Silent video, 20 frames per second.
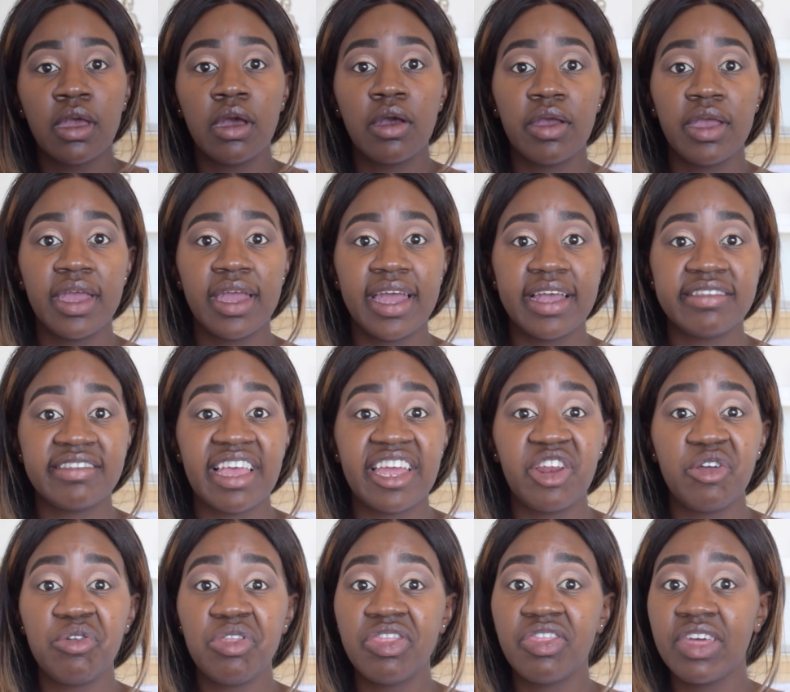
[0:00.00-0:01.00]
Okay guys, I
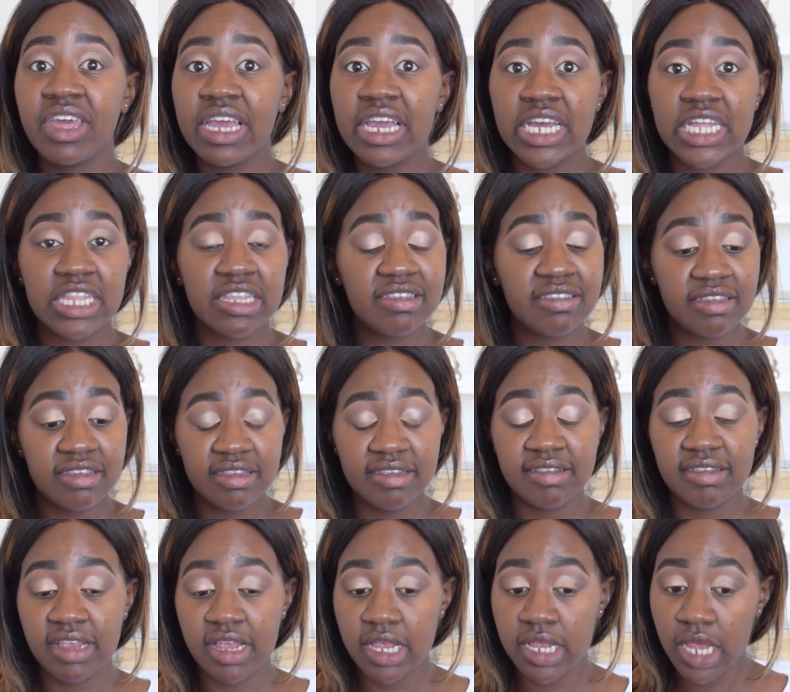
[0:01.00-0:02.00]
don't think this
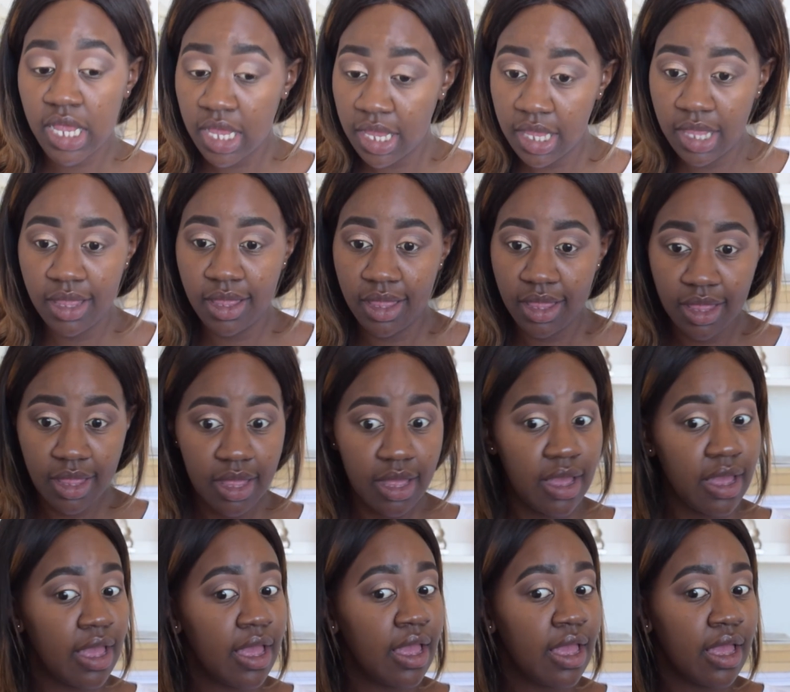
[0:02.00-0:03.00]
is
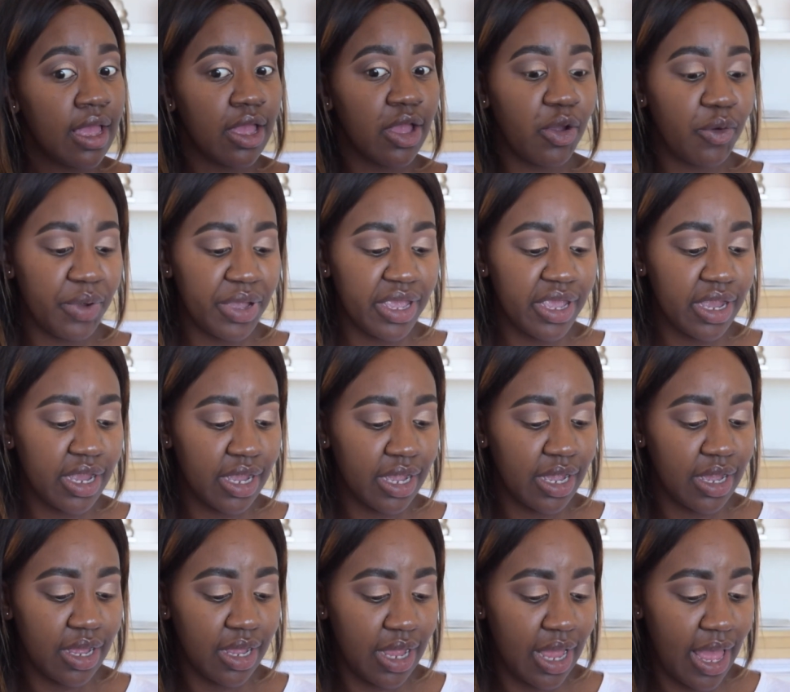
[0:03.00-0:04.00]
going
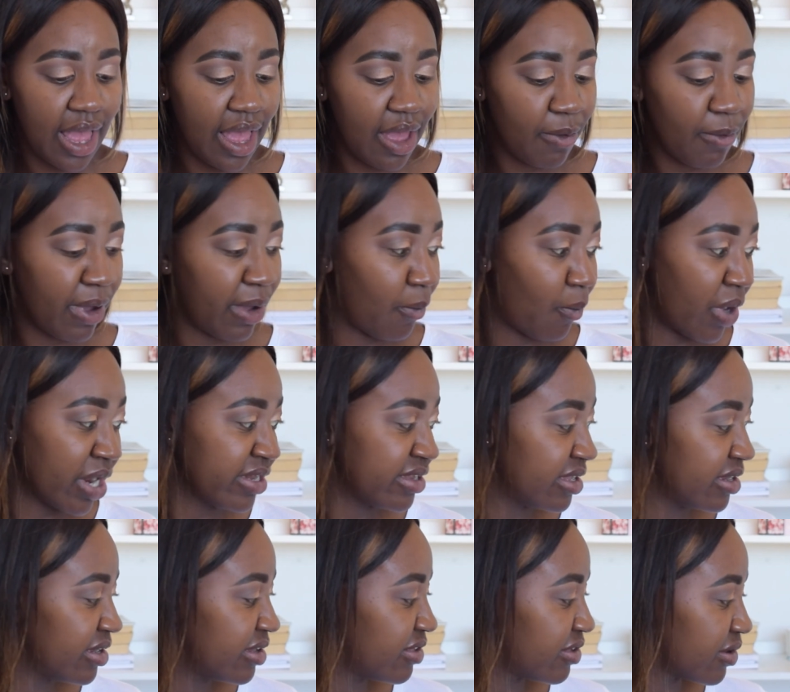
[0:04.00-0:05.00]
how I
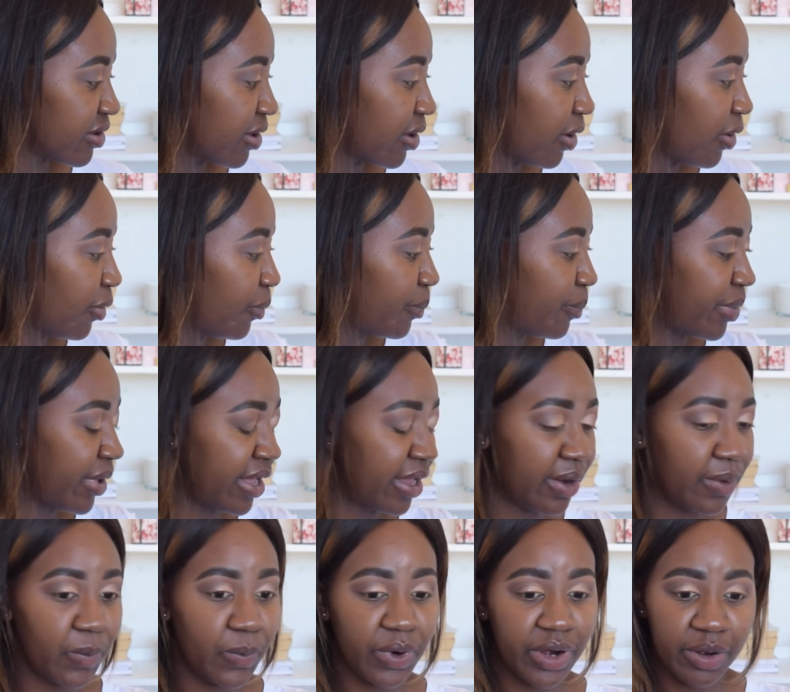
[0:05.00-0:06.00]
wanted it to go,
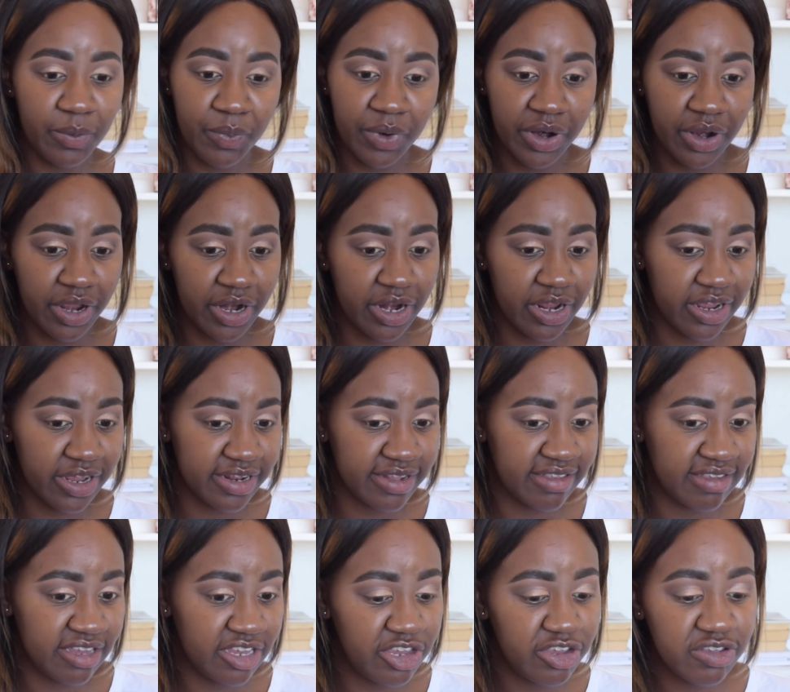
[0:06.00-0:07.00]
but we're gonna
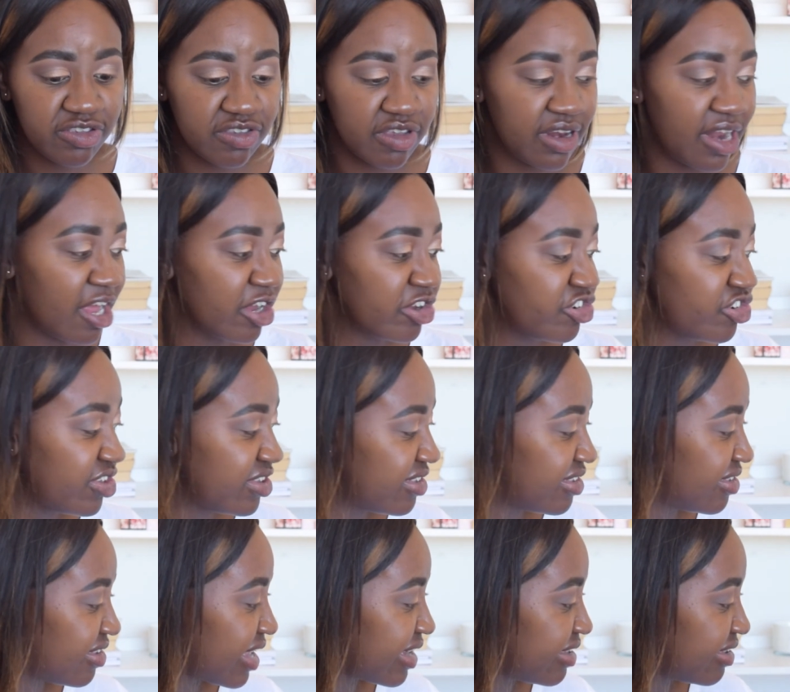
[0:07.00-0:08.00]
continue. So now she's
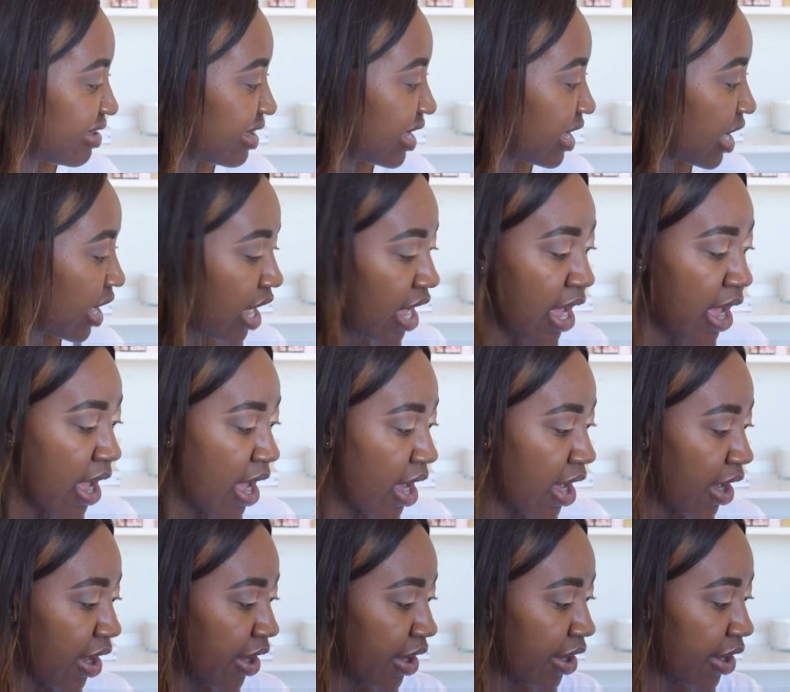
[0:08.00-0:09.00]
setting
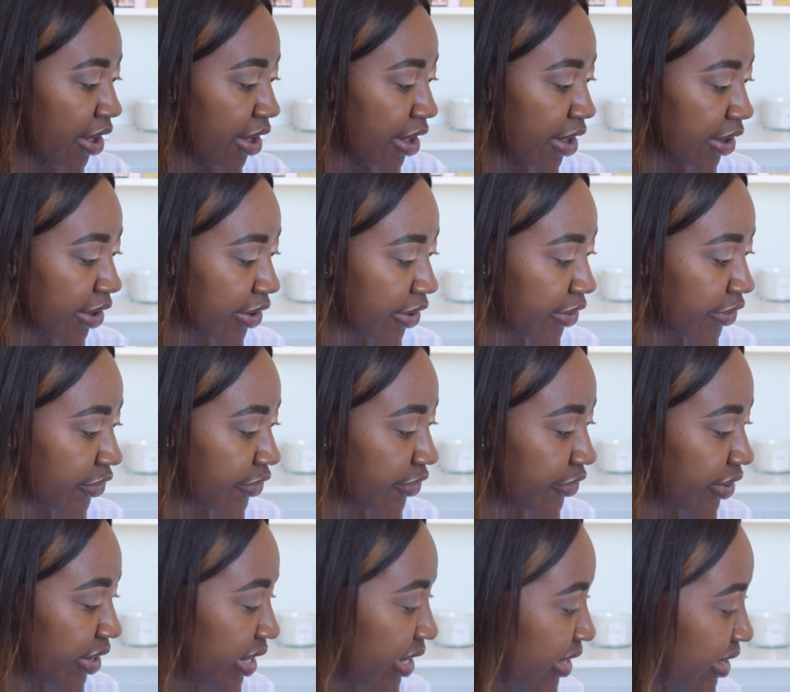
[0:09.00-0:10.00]
her
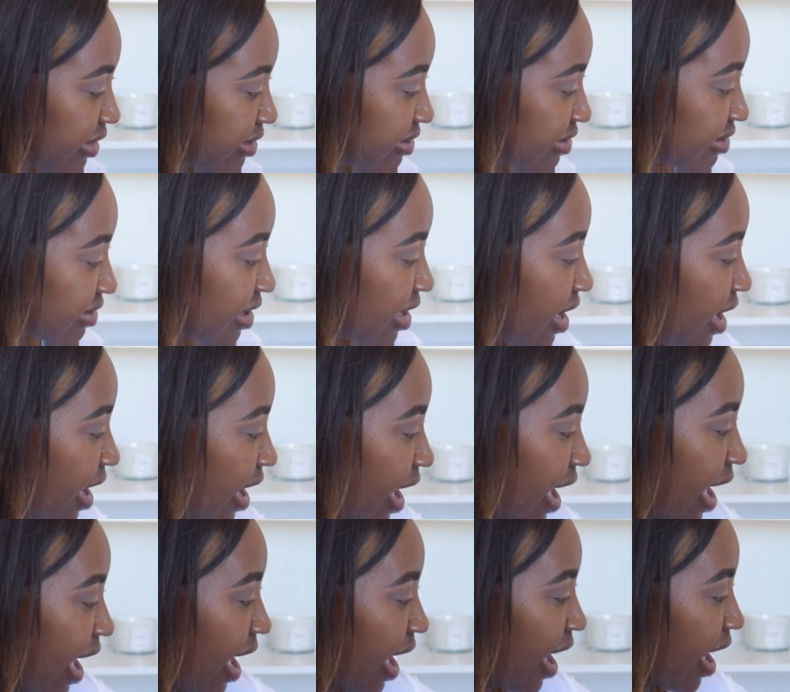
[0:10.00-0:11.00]
crease,
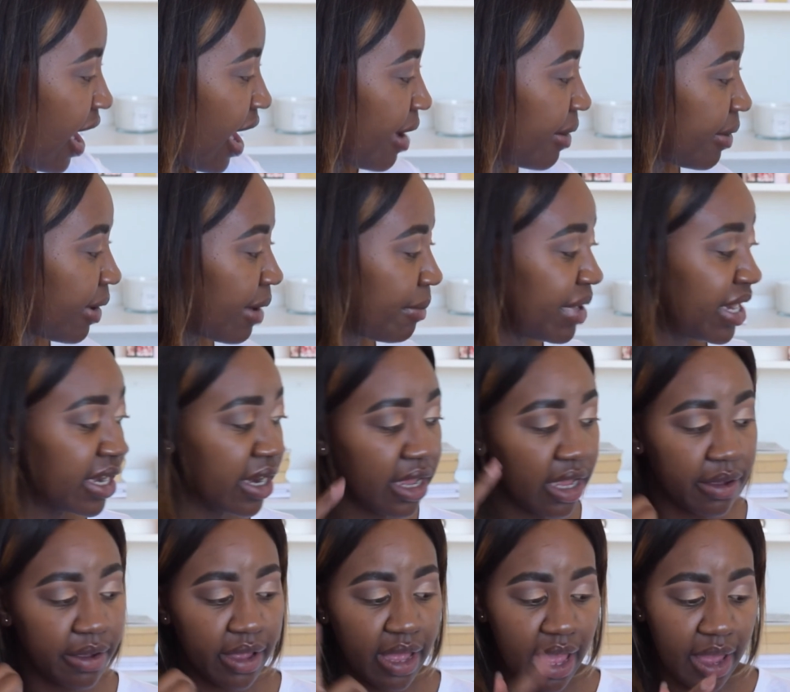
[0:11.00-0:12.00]

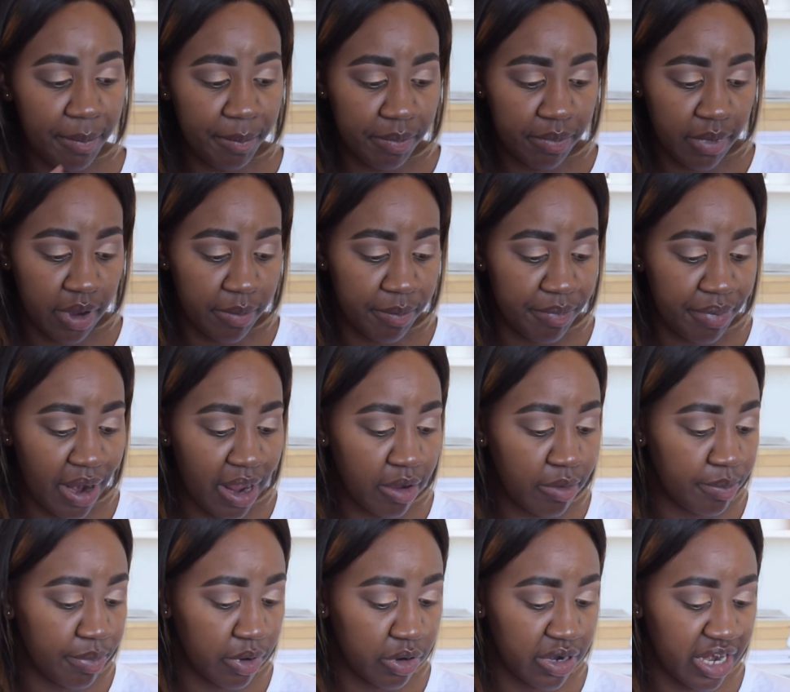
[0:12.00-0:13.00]
her
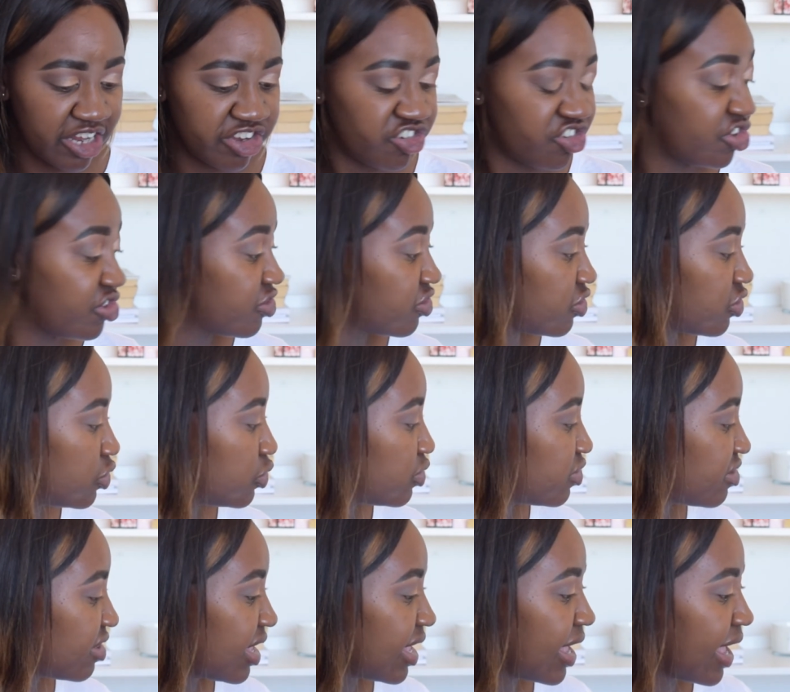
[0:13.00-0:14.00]
brow bone, and she's
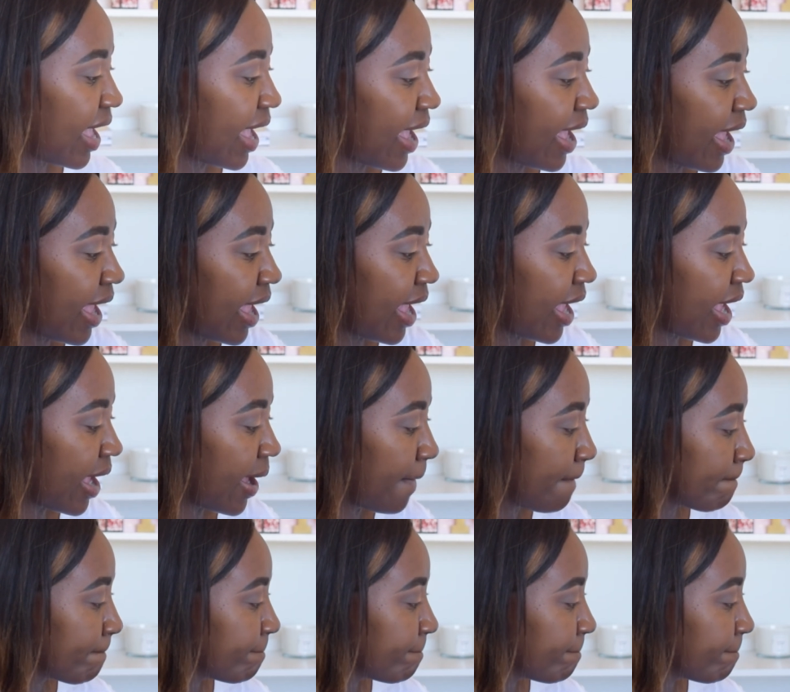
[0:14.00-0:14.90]
using a